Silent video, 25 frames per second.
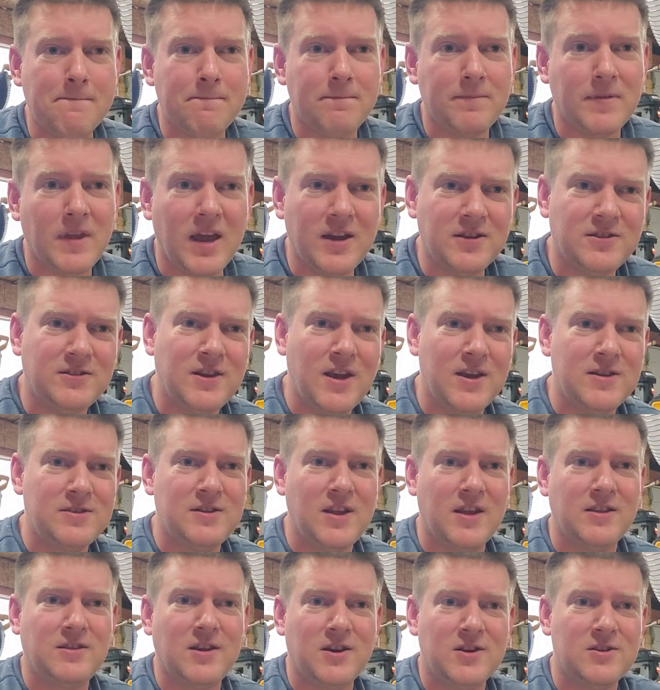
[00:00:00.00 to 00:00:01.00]
It says
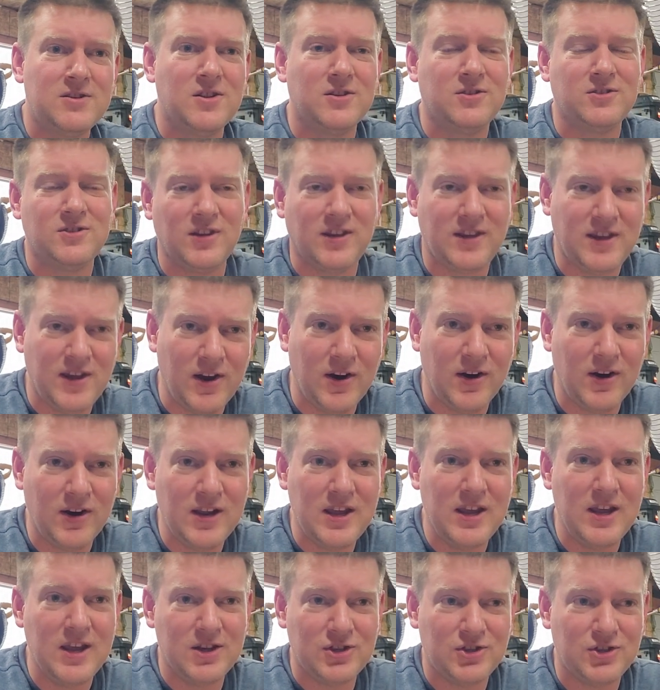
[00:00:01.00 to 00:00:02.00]
that there's a
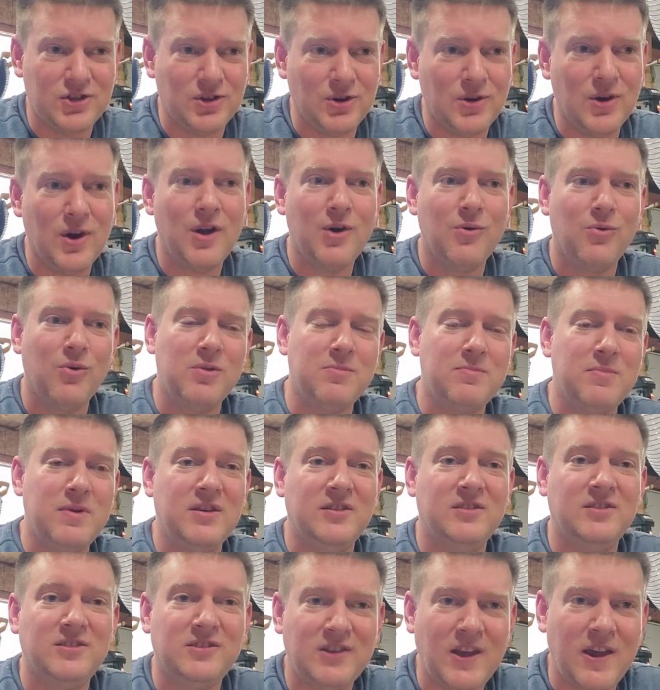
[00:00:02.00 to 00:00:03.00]
security issue with me
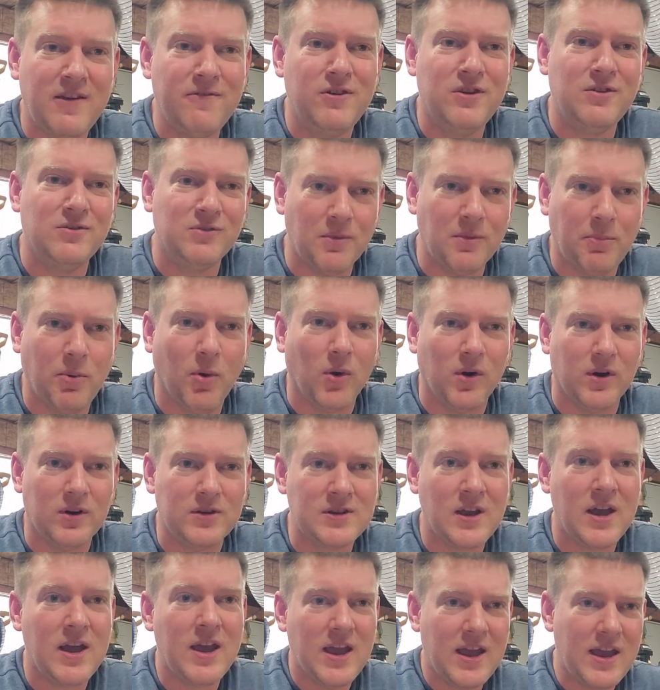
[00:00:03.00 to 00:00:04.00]
saving reports.
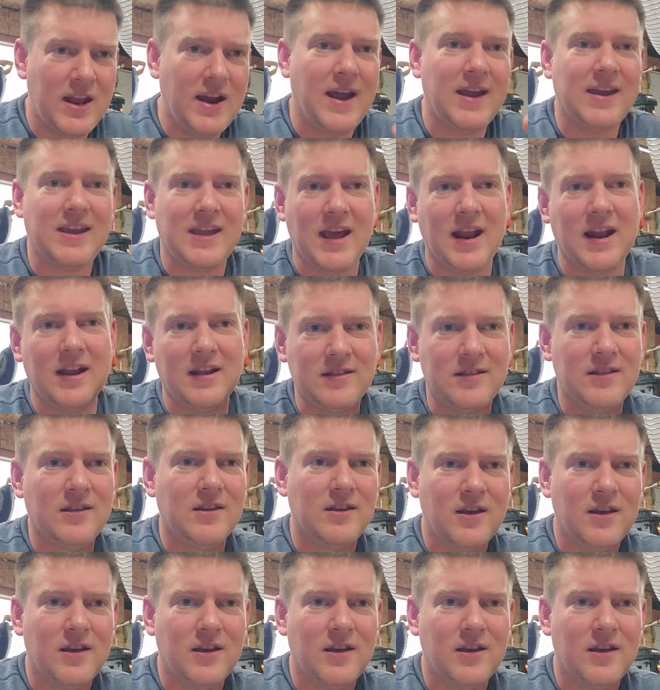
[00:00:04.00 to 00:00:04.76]
And I get it.